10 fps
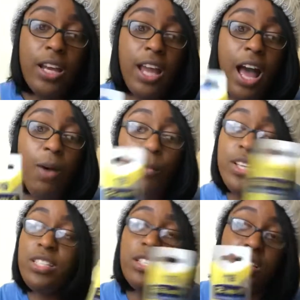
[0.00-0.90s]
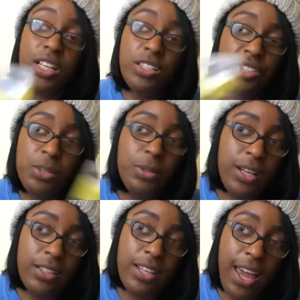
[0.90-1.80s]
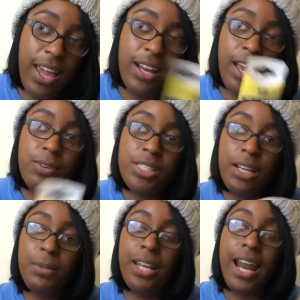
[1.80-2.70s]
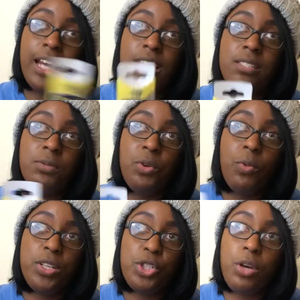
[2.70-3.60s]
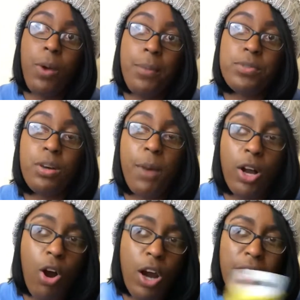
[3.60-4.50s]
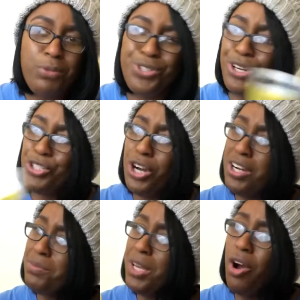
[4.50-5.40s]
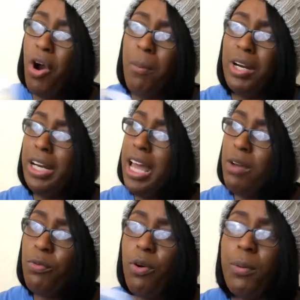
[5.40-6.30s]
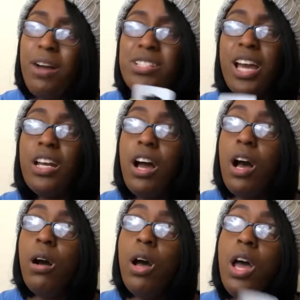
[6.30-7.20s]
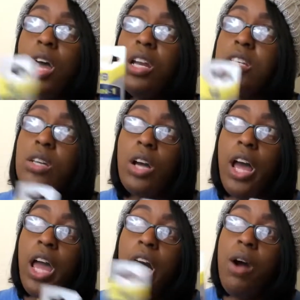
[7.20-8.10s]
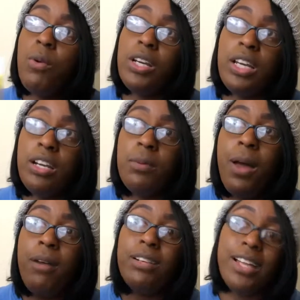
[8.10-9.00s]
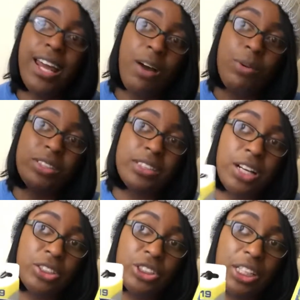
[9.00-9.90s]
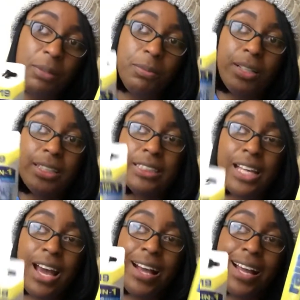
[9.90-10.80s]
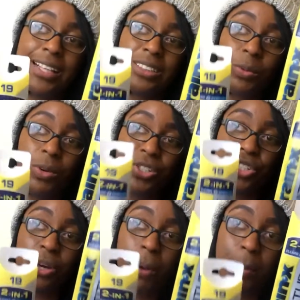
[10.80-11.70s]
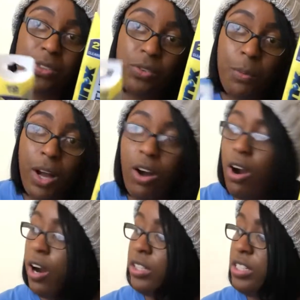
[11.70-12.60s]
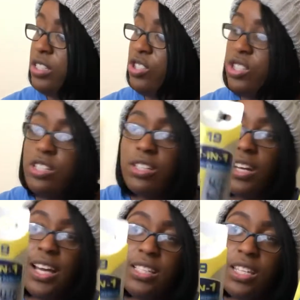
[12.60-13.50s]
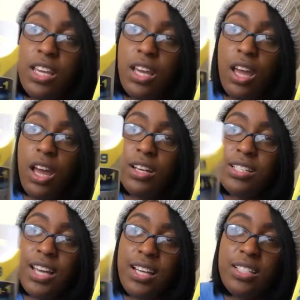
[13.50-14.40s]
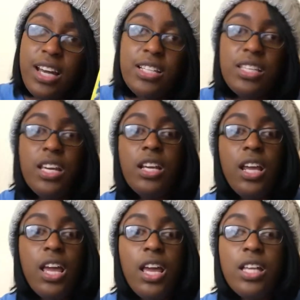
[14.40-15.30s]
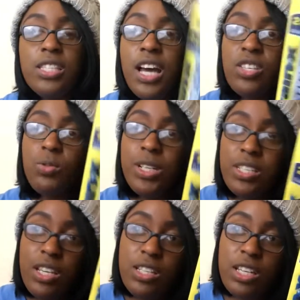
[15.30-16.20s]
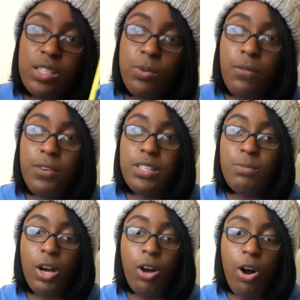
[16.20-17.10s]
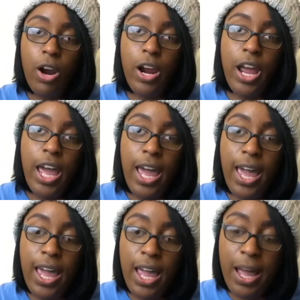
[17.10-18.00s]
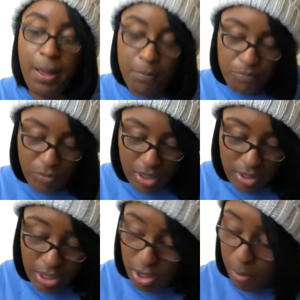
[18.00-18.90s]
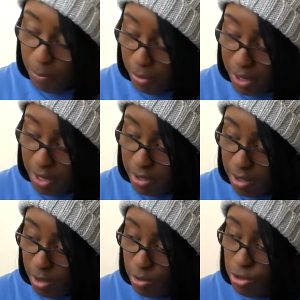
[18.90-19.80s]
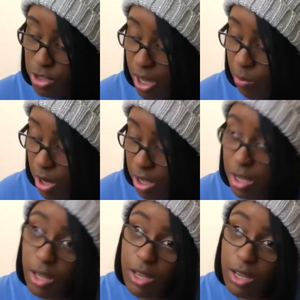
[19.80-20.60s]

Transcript: Now, I went to the dealership the other day, and they was telling me that I need some new windshield wipers on my car, and they was trying to charge me an arm and a leg for them, and I was like, nah, that's okay. I don't want to get them. Glad I went to dirt cheap, because now I got some windshield wipers for my car, and this is just the 19, the size 19 and size 26. That's what fits my car, and these are brand. You said what?